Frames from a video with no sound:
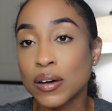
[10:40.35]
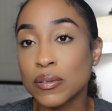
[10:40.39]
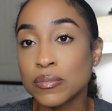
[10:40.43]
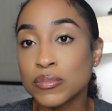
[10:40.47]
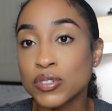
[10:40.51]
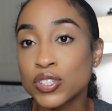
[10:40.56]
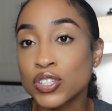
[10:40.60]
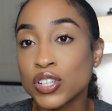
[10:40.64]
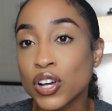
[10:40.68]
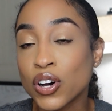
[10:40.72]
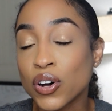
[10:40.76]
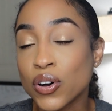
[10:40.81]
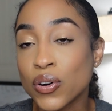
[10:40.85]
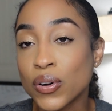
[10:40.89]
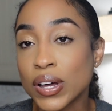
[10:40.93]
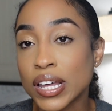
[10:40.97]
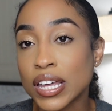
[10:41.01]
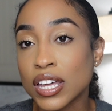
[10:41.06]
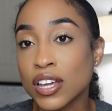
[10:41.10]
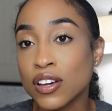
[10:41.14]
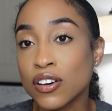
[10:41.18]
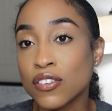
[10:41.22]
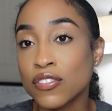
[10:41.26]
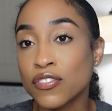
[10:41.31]
So
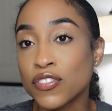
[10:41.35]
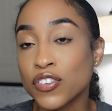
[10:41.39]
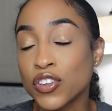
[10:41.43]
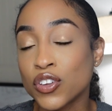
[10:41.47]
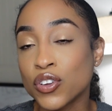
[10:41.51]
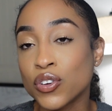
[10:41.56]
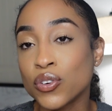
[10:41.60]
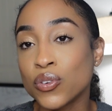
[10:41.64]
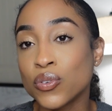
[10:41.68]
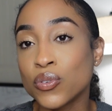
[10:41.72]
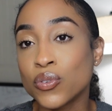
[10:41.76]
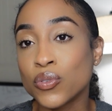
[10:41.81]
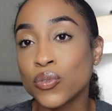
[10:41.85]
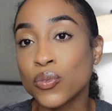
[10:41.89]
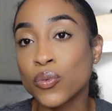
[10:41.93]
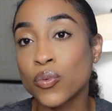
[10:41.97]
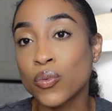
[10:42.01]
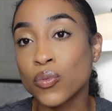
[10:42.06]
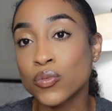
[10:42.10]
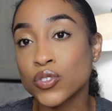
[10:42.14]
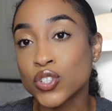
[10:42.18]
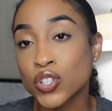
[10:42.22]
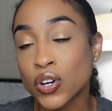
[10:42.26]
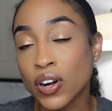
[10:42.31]
if you
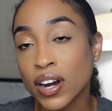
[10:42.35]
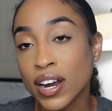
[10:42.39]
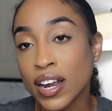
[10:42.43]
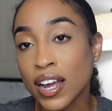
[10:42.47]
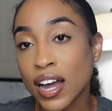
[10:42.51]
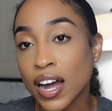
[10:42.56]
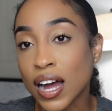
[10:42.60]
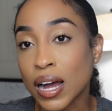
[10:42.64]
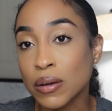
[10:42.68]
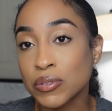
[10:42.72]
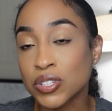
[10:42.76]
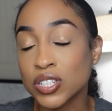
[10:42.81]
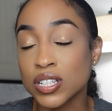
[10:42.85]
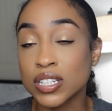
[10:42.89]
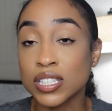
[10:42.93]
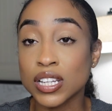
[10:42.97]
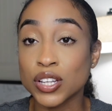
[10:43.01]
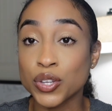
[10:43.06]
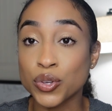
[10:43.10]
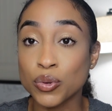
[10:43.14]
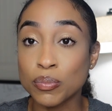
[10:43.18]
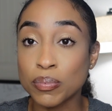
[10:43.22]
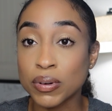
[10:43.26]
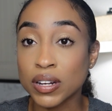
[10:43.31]
trade options
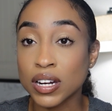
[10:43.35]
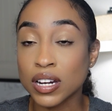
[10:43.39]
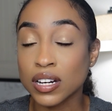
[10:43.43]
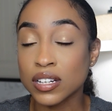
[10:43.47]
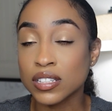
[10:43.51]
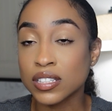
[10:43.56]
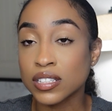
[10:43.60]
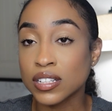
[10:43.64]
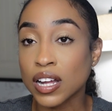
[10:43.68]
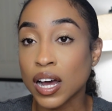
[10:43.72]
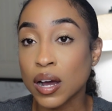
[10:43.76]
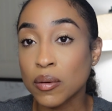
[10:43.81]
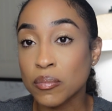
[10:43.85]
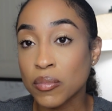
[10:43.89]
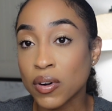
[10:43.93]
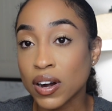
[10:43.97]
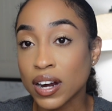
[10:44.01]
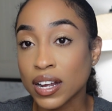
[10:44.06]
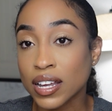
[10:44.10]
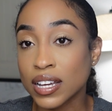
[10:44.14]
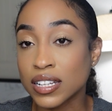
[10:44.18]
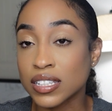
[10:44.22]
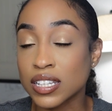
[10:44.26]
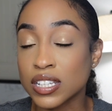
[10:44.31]
and you put in a stock
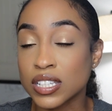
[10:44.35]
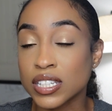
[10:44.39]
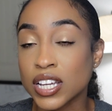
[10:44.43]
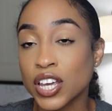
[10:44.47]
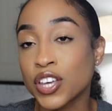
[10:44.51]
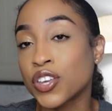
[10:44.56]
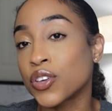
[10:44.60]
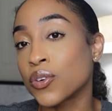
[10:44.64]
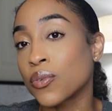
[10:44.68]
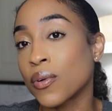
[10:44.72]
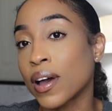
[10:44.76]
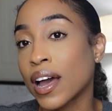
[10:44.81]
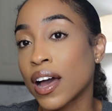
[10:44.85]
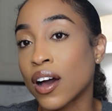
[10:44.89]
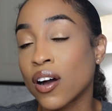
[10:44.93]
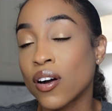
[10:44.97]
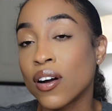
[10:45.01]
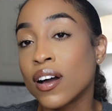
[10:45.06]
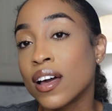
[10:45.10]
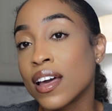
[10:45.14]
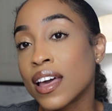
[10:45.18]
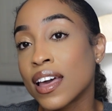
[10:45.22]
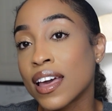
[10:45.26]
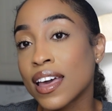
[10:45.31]
market to take you
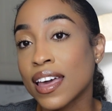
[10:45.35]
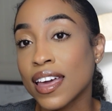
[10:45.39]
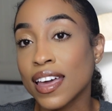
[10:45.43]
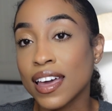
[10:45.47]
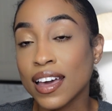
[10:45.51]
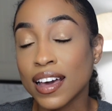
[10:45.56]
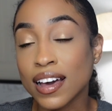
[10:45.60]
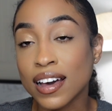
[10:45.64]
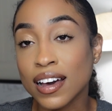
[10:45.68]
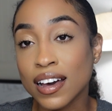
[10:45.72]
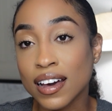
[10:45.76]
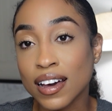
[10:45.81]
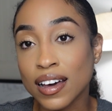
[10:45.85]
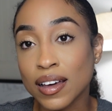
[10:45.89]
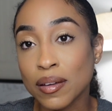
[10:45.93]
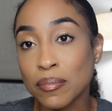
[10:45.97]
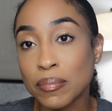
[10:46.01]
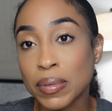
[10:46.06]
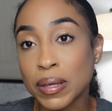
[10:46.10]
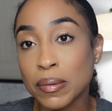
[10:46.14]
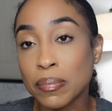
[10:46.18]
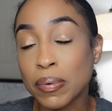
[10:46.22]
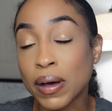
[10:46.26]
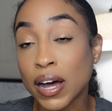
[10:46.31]
out, it could
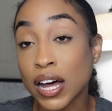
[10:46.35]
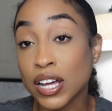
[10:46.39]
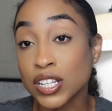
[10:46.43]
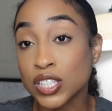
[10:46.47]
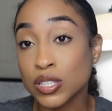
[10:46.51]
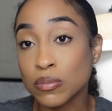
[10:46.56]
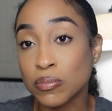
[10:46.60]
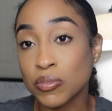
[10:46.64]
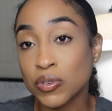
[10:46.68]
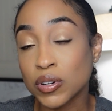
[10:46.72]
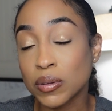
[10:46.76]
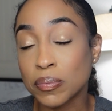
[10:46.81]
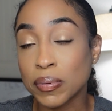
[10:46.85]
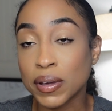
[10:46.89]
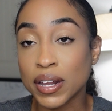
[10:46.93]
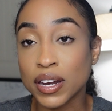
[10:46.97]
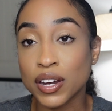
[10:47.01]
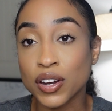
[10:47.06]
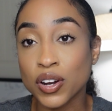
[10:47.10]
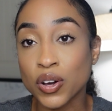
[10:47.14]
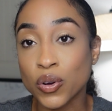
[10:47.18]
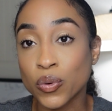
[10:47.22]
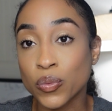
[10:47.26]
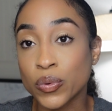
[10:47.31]
be possible,
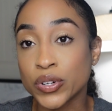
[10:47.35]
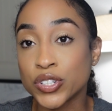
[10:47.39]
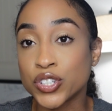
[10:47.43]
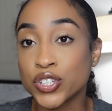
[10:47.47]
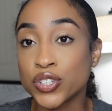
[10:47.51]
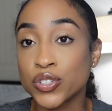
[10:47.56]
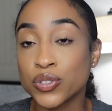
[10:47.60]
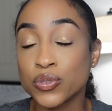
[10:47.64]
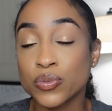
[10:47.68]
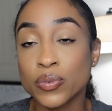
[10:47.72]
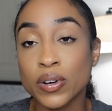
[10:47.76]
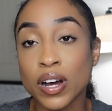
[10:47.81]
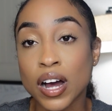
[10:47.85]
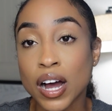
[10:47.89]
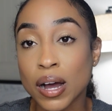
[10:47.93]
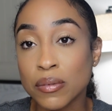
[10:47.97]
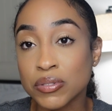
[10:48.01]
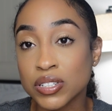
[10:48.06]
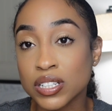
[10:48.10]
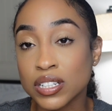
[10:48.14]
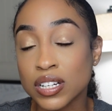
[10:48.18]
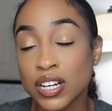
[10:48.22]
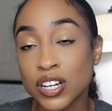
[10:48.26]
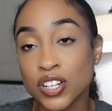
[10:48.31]
depending on what
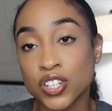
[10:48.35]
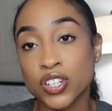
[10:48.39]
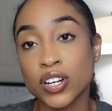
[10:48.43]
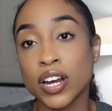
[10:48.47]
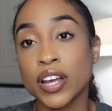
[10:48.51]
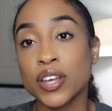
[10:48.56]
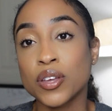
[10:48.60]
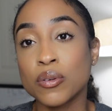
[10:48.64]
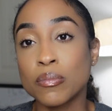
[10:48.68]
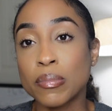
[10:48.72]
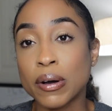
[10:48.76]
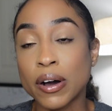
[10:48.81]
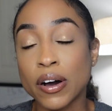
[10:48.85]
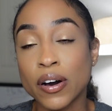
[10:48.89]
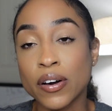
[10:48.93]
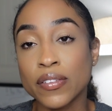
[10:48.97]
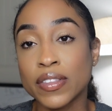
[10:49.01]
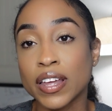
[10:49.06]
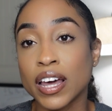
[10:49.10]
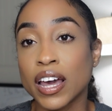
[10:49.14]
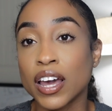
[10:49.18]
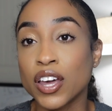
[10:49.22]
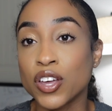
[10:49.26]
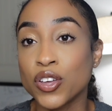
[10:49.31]
option contract you bought,
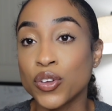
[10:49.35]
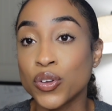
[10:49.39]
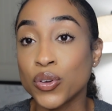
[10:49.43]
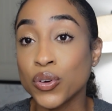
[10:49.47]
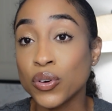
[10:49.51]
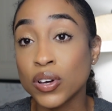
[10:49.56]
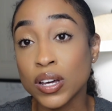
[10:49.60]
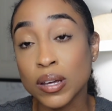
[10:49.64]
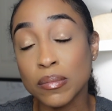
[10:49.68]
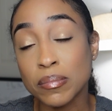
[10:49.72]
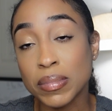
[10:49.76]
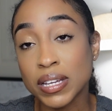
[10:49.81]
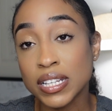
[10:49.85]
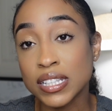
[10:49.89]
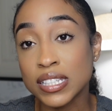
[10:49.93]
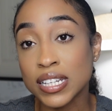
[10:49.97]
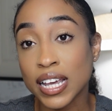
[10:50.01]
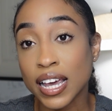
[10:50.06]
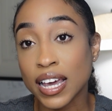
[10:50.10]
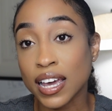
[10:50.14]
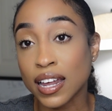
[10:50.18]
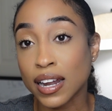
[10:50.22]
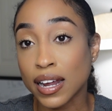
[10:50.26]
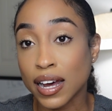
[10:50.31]
that you could be
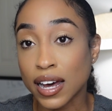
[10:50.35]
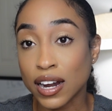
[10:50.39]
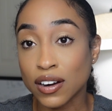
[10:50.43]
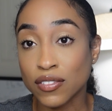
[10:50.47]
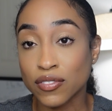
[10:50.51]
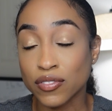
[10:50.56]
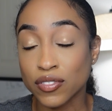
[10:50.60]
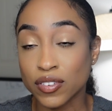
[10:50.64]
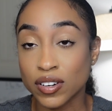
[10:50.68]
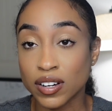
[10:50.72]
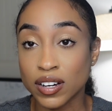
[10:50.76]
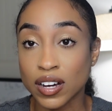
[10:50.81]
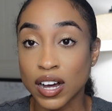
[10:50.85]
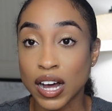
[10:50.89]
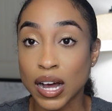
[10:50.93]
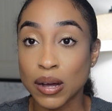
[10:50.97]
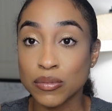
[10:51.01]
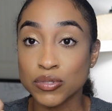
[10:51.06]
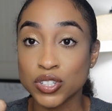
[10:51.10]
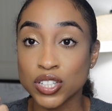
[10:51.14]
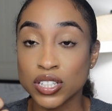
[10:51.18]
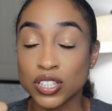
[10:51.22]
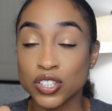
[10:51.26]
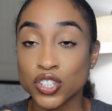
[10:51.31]
taken out of an
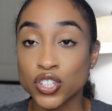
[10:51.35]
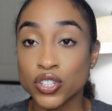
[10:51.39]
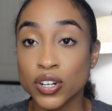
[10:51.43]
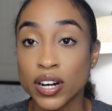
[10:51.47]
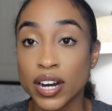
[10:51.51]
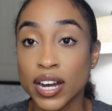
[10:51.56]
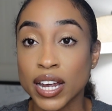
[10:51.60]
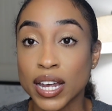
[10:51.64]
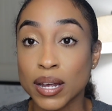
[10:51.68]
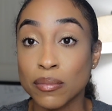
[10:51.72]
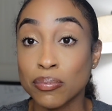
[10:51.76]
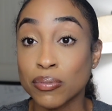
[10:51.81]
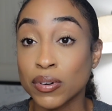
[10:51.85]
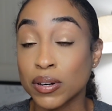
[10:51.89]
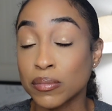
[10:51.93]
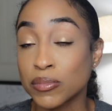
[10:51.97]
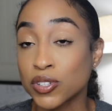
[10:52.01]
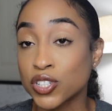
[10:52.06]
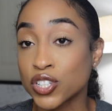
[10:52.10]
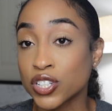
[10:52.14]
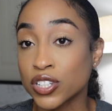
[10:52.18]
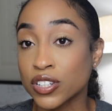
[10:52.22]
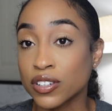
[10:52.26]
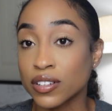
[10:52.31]
option trade
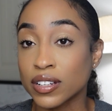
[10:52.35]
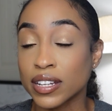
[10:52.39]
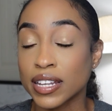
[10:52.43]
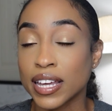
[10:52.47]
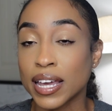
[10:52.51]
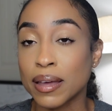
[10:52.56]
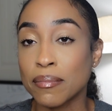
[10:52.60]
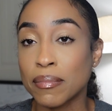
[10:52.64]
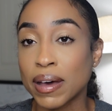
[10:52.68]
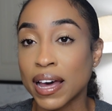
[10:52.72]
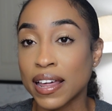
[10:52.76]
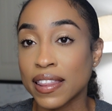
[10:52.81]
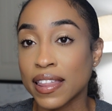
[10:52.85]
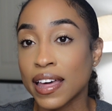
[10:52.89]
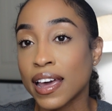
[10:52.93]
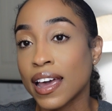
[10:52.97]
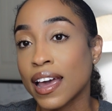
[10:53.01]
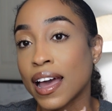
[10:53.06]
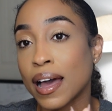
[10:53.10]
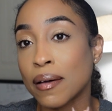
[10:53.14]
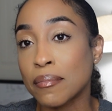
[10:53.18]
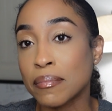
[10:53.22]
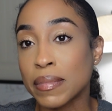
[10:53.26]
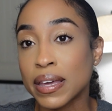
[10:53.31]
prematurely. And by
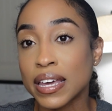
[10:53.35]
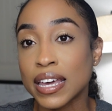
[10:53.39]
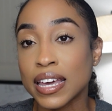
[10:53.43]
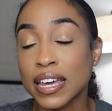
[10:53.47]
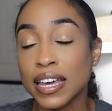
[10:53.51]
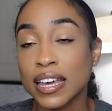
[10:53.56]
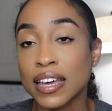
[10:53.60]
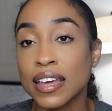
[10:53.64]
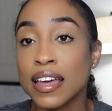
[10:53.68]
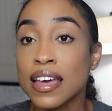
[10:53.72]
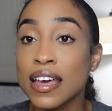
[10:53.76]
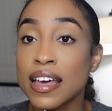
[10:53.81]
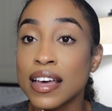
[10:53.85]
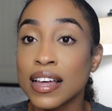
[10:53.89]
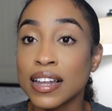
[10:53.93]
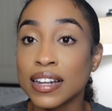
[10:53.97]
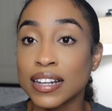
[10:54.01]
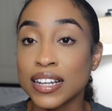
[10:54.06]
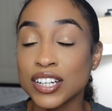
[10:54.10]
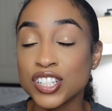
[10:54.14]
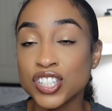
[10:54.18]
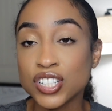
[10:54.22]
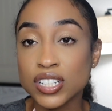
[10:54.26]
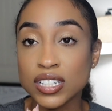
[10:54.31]
that, I mean,
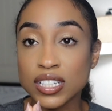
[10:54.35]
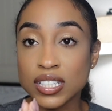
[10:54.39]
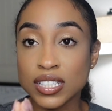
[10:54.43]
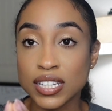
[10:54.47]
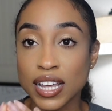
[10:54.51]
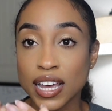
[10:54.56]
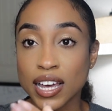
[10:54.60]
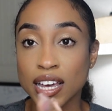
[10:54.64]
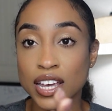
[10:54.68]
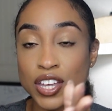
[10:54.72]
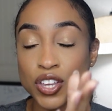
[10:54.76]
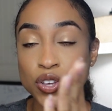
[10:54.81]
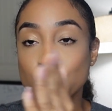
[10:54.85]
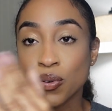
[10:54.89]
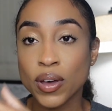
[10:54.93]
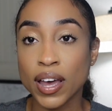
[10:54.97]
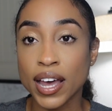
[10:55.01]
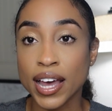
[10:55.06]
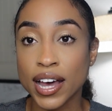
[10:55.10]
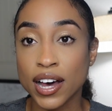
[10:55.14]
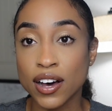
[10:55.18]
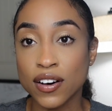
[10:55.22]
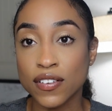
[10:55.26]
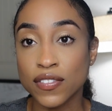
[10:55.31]
let's just say you
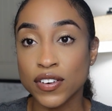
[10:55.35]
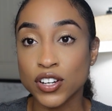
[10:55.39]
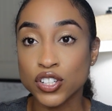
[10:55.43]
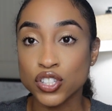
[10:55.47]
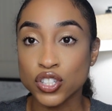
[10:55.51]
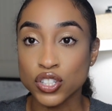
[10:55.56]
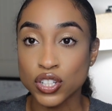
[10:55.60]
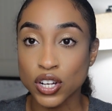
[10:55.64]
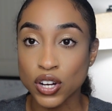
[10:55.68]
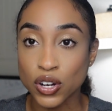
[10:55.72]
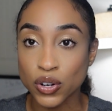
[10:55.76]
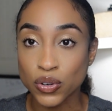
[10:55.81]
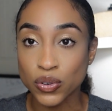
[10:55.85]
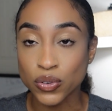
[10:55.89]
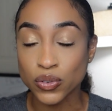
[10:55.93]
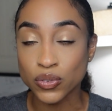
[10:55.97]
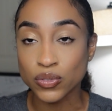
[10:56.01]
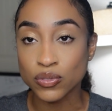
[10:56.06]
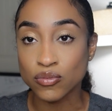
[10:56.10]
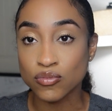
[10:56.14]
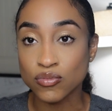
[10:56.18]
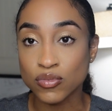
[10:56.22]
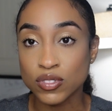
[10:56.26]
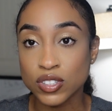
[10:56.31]
have a
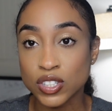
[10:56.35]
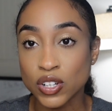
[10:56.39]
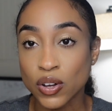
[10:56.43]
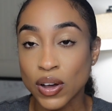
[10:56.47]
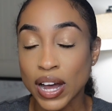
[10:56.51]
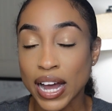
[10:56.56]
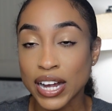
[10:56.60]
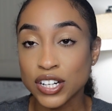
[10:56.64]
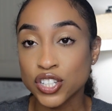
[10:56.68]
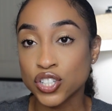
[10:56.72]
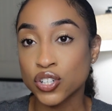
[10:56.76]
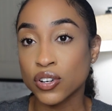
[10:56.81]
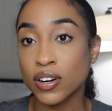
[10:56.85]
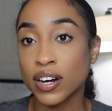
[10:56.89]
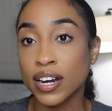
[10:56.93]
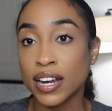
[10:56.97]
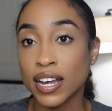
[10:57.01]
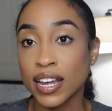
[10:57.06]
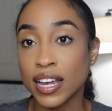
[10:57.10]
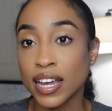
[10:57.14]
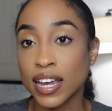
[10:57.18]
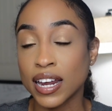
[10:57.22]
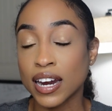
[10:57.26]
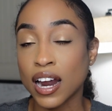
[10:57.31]
zone. So I
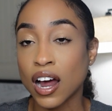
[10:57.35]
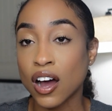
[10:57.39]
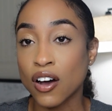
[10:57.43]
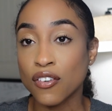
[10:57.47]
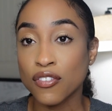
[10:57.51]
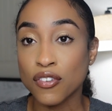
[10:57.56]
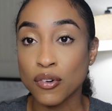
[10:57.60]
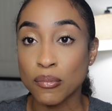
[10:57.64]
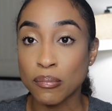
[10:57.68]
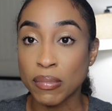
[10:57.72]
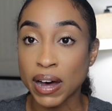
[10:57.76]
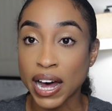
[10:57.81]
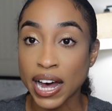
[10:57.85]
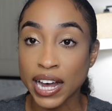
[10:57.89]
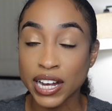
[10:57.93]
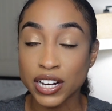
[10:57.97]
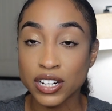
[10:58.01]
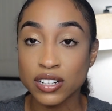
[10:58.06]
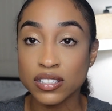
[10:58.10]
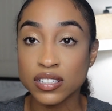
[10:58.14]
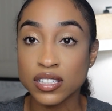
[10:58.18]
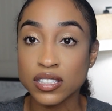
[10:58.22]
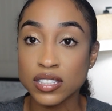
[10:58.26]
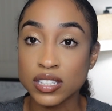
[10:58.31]
trade off of
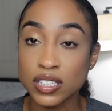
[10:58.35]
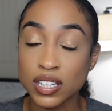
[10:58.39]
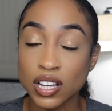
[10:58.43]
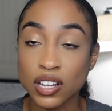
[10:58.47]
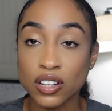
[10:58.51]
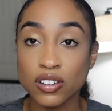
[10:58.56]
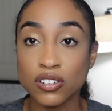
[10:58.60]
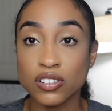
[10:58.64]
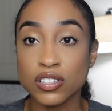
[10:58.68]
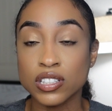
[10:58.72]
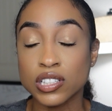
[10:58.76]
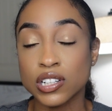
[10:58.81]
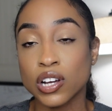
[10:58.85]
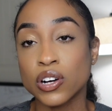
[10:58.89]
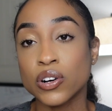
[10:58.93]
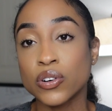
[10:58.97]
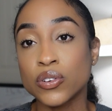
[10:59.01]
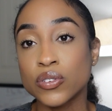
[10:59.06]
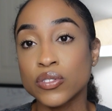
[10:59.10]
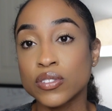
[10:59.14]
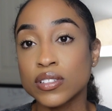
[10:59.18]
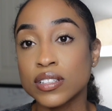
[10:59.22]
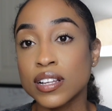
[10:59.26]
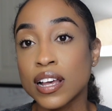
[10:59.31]
buyers and sellers
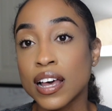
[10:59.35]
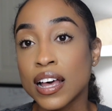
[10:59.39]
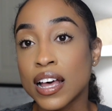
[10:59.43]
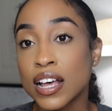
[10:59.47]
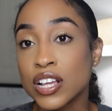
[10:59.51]
zones.